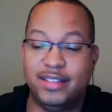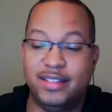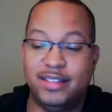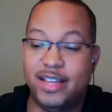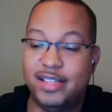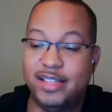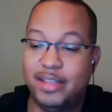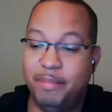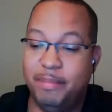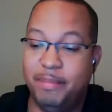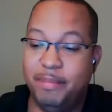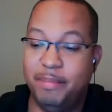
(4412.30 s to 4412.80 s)

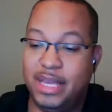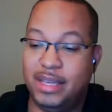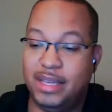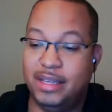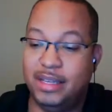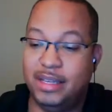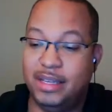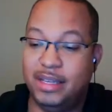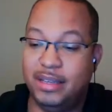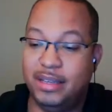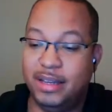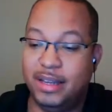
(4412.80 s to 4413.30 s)
doesn't
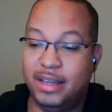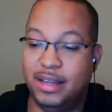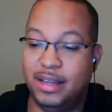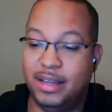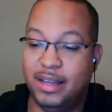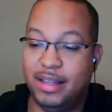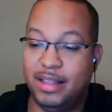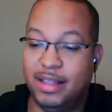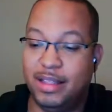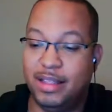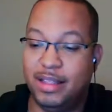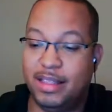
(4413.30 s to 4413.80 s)
mean
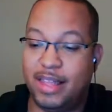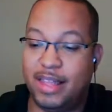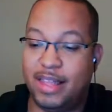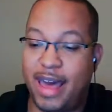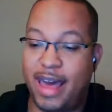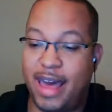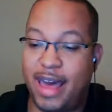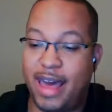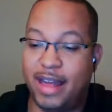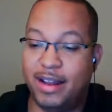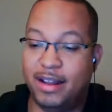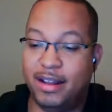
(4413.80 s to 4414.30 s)

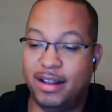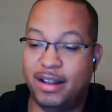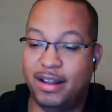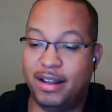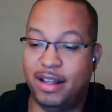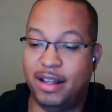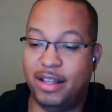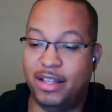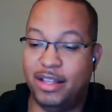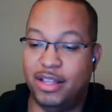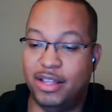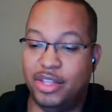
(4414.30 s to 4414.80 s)
that
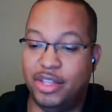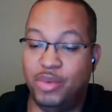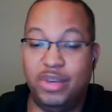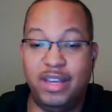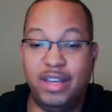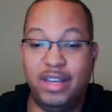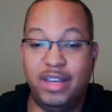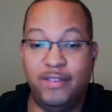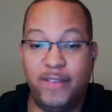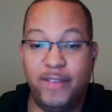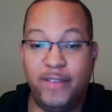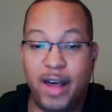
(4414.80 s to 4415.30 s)
you
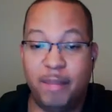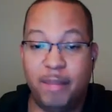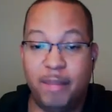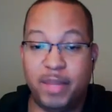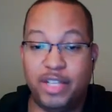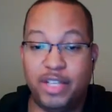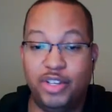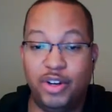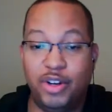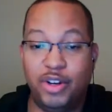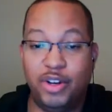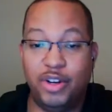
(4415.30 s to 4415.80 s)
give up
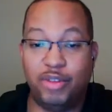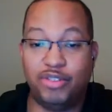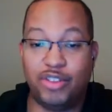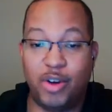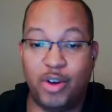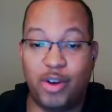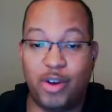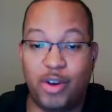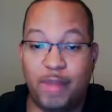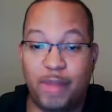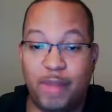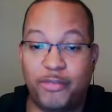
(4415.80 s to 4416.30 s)
and you don't
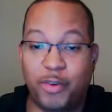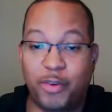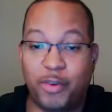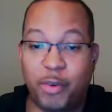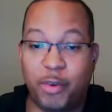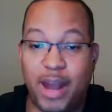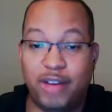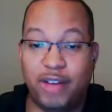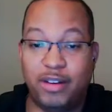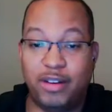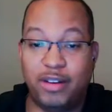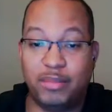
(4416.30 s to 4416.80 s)
show up for
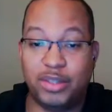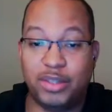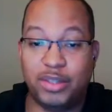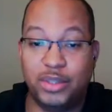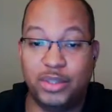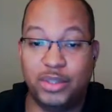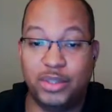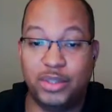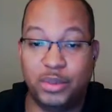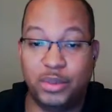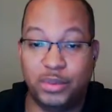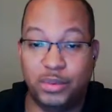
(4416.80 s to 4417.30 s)
round number
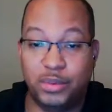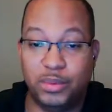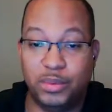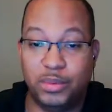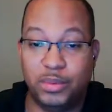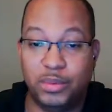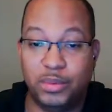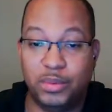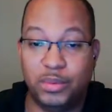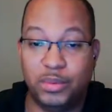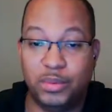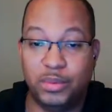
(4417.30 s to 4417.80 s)
2.
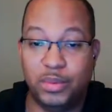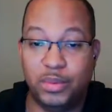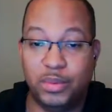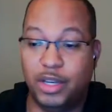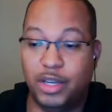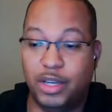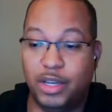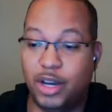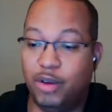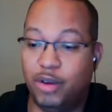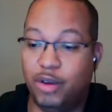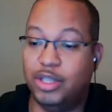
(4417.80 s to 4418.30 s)

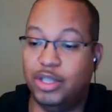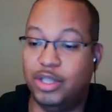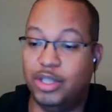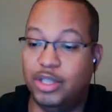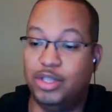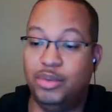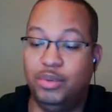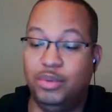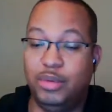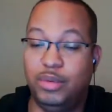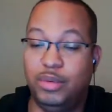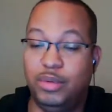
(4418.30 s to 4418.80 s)

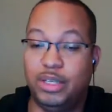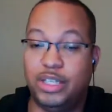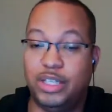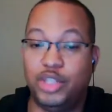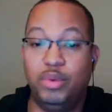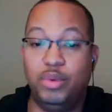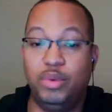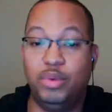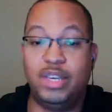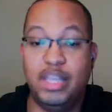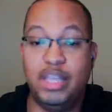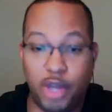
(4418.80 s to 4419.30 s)
You
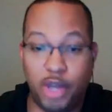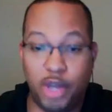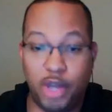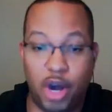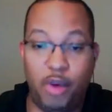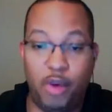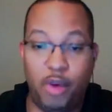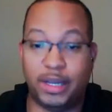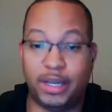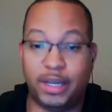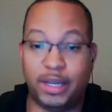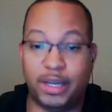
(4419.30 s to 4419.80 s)
keep
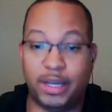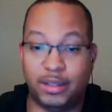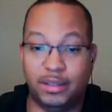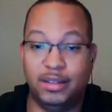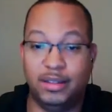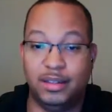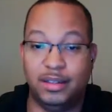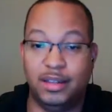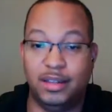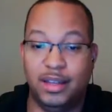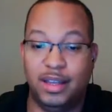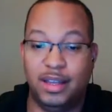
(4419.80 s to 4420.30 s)
going.
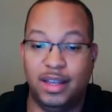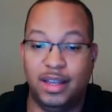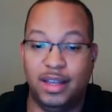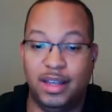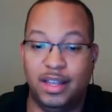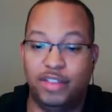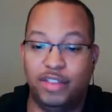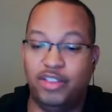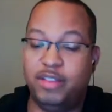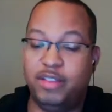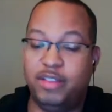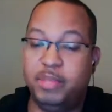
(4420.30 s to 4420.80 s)

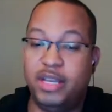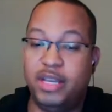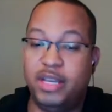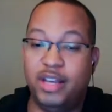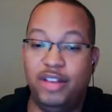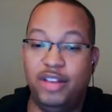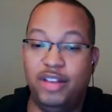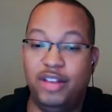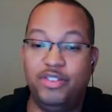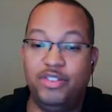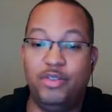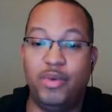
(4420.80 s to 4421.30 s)
Just
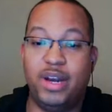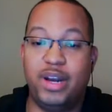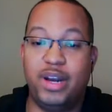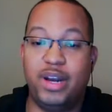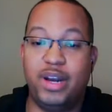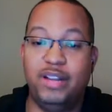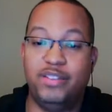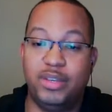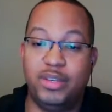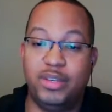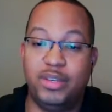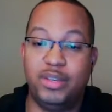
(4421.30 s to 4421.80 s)
because you run
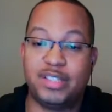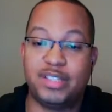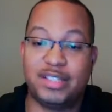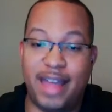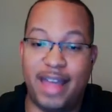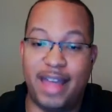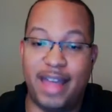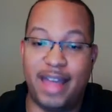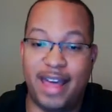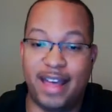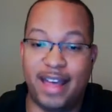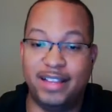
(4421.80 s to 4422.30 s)
into a
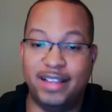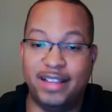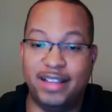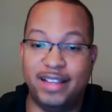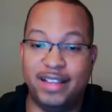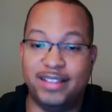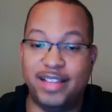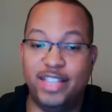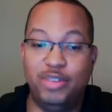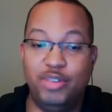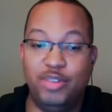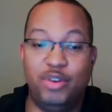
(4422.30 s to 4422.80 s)
snag,
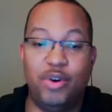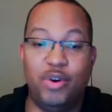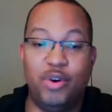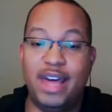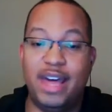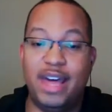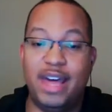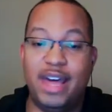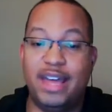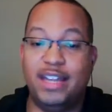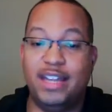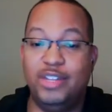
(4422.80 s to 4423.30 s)
let's say you go
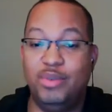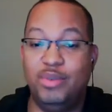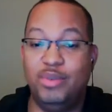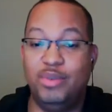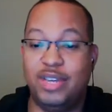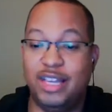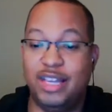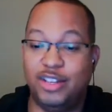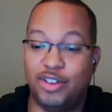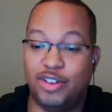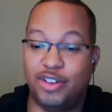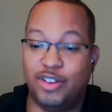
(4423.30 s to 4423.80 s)
ahead and you
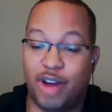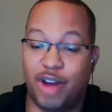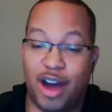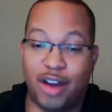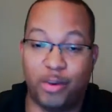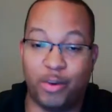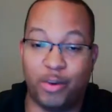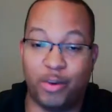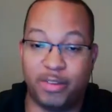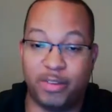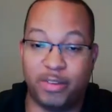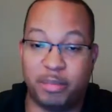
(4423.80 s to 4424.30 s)
get your
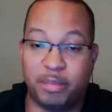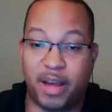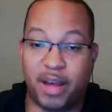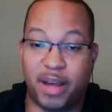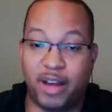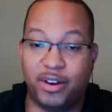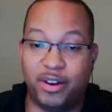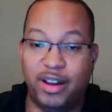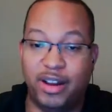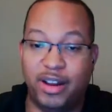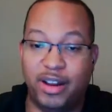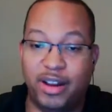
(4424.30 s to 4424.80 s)

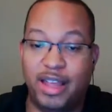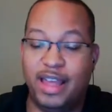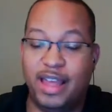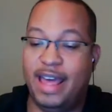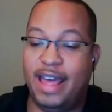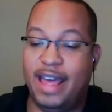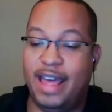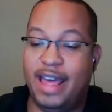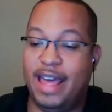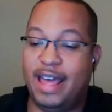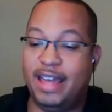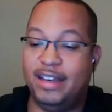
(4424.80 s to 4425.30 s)
autoresponder
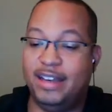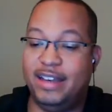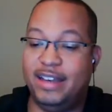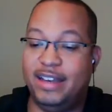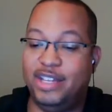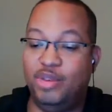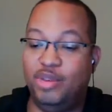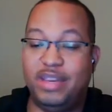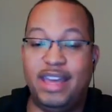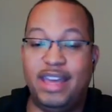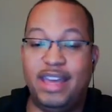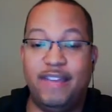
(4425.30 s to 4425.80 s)
and
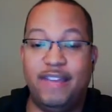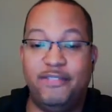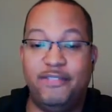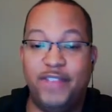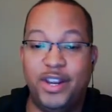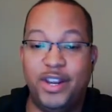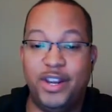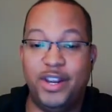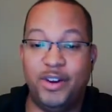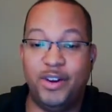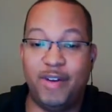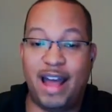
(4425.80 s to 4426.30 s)
you can't
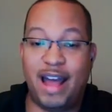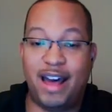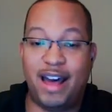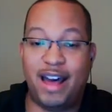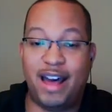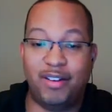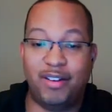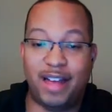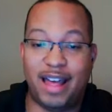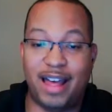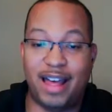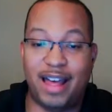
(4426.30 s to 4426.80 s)
figure
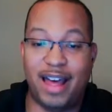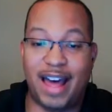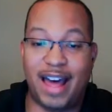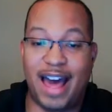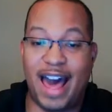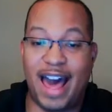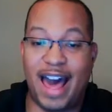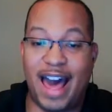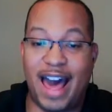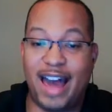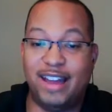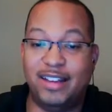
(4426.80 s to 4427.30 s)
out
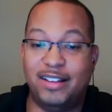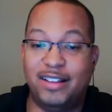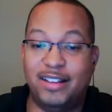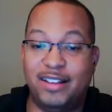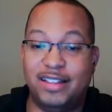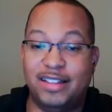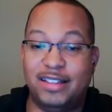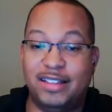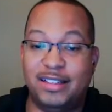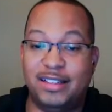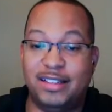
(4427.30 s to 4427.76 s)
how to